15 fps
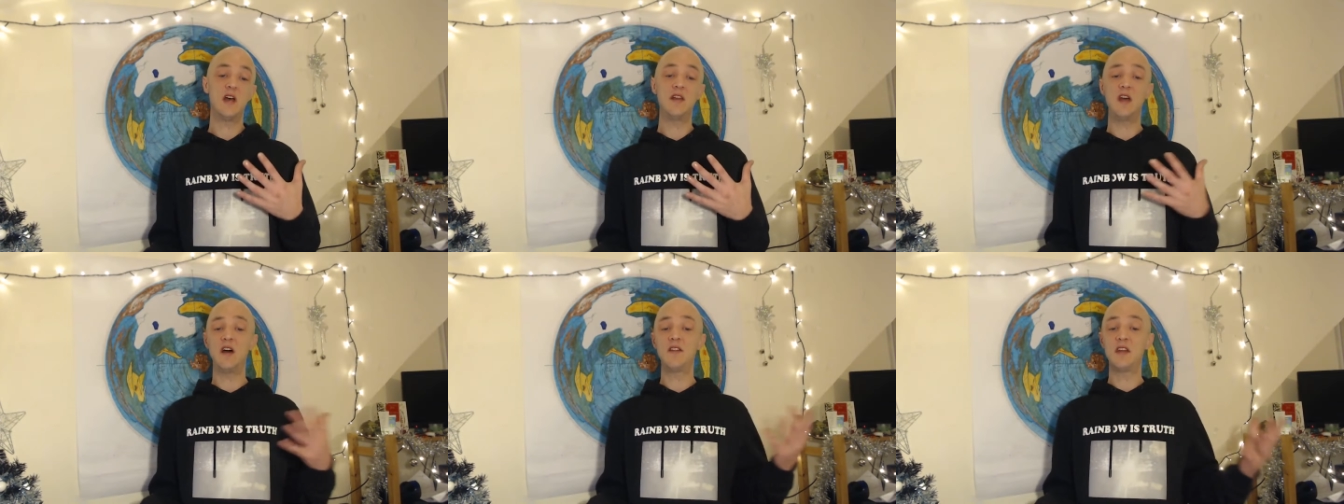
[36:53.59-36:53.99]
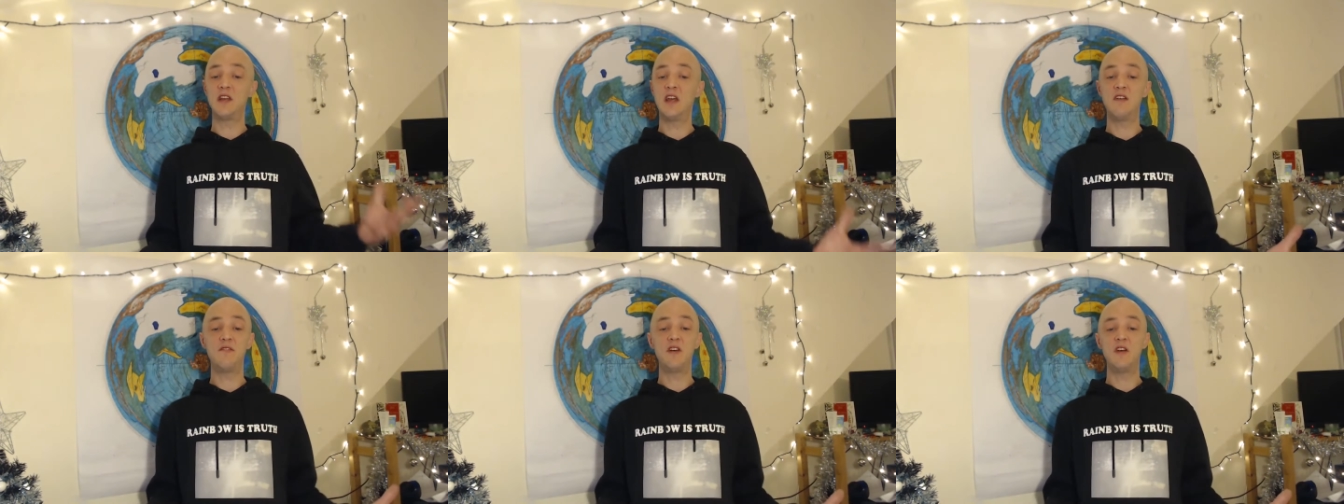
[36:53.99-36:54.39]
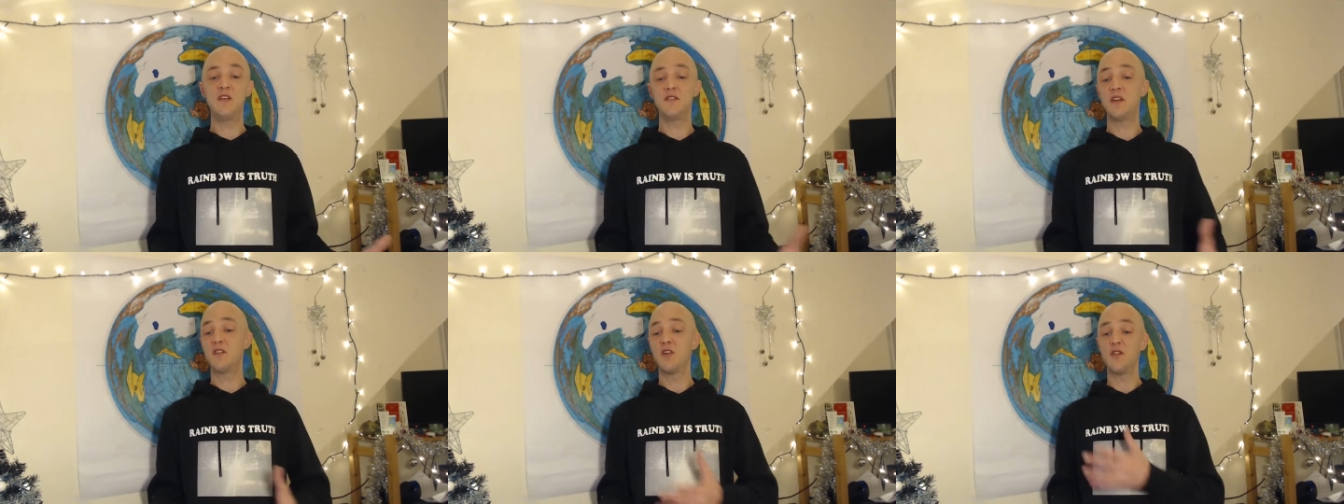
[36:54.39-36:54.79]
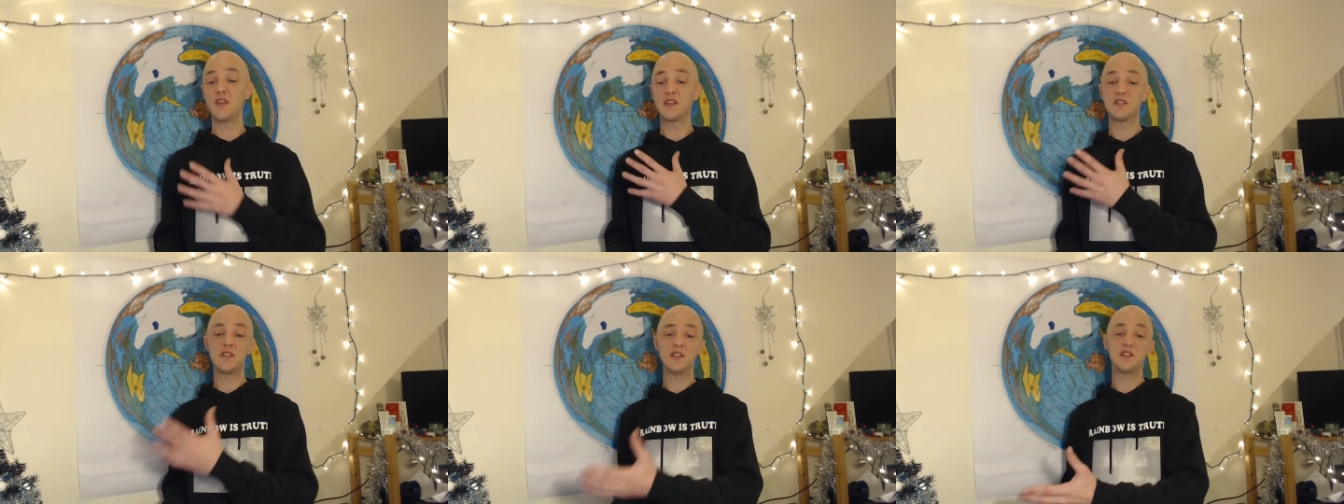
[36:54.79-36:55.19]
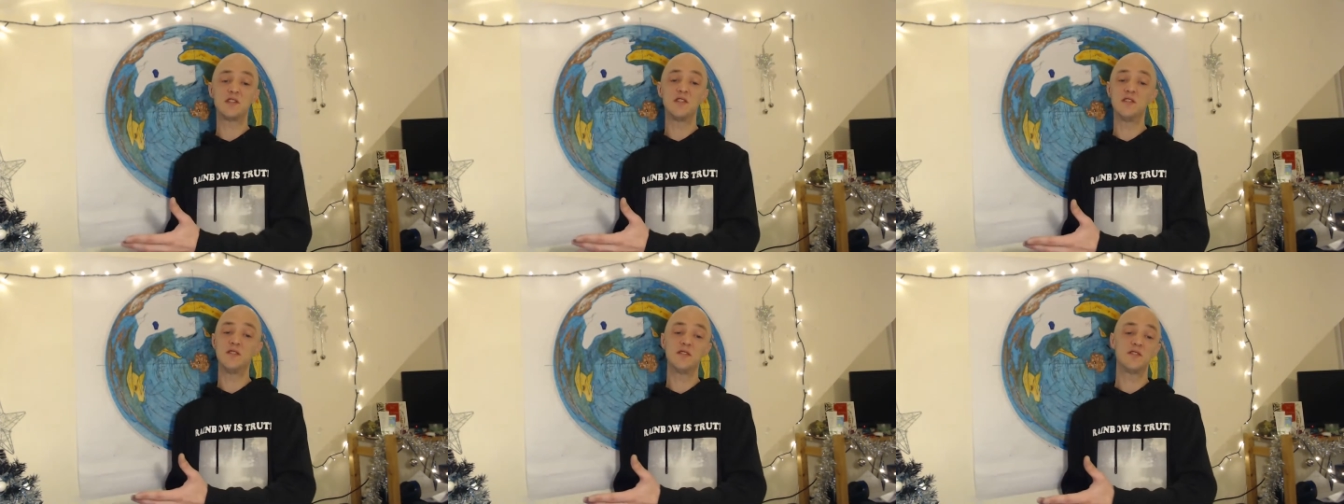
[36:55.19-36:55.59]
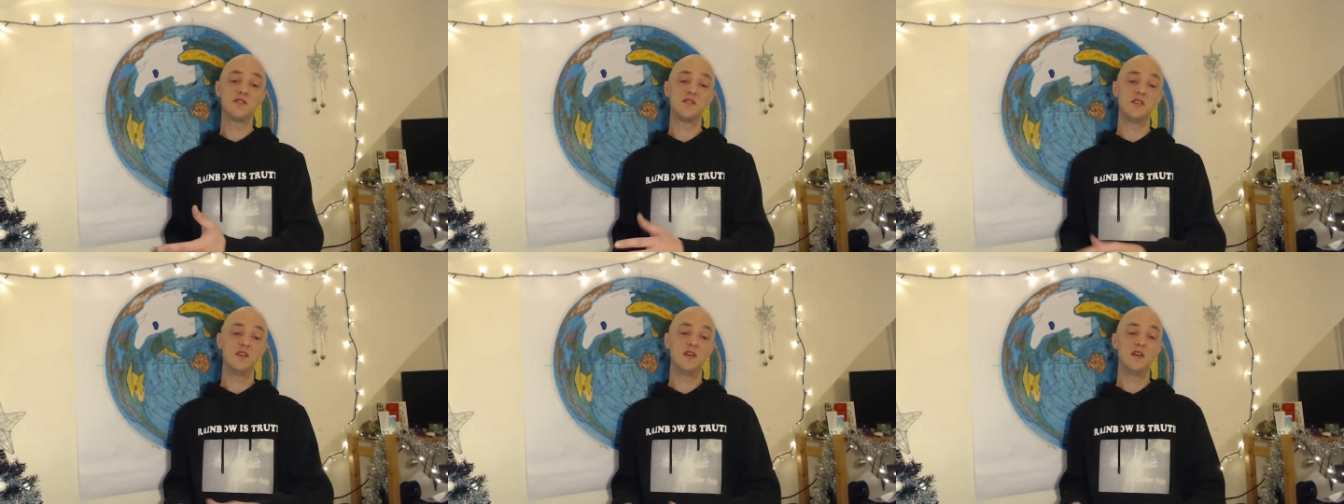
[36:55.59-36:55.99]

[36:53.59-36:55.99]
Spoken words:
and how they live their own existence,